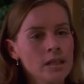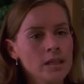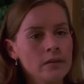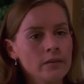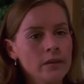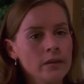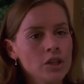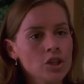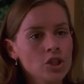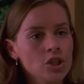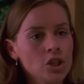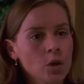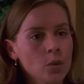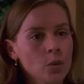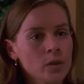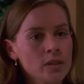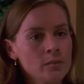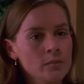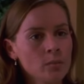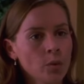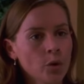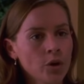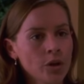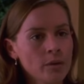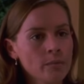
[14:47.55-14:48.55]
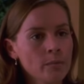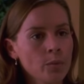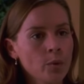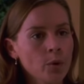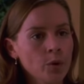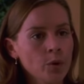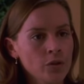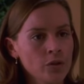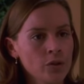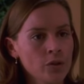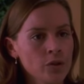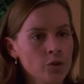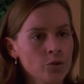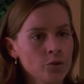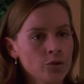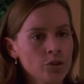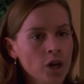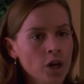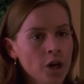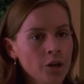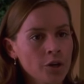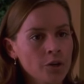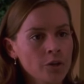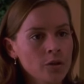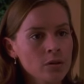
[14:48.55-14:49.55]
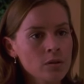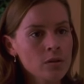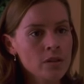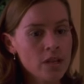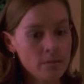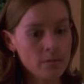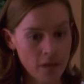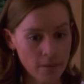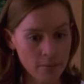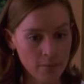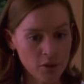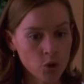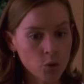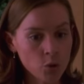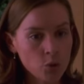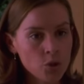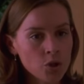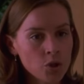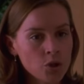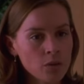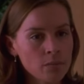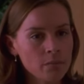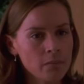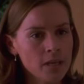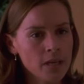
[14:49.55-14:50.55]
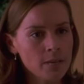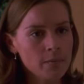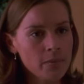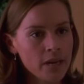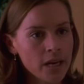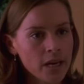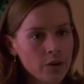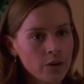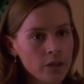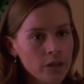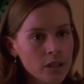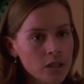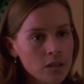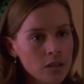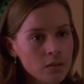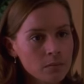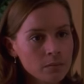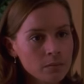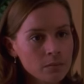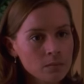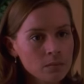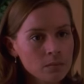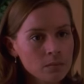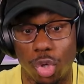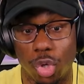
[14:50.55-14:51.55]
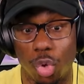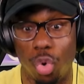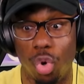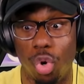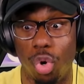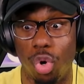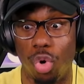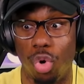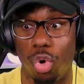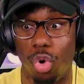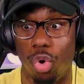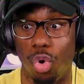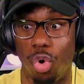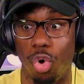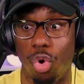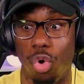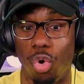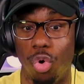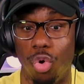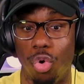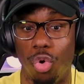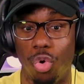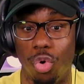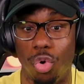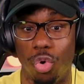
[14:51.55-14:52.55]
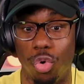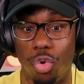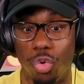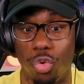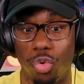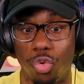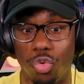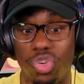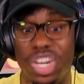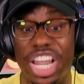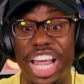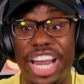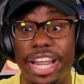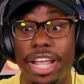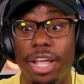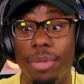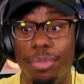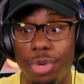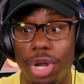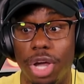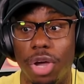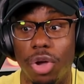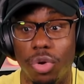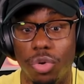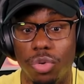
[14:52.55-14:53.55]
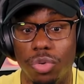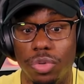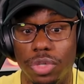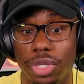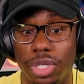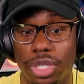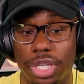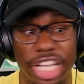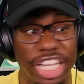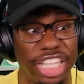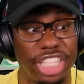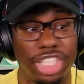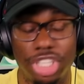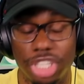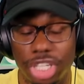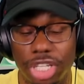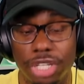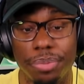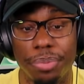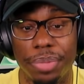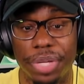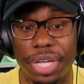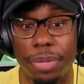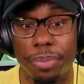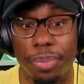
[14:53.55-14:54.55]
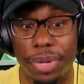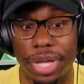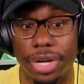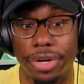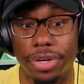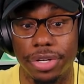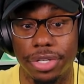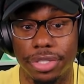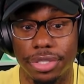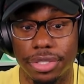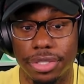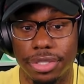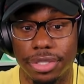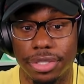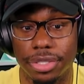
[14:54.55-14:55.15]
T V show is more important than your daughter, then maybe you shouldn't be a parent. Oh, let him know. He shouldn't be a parent.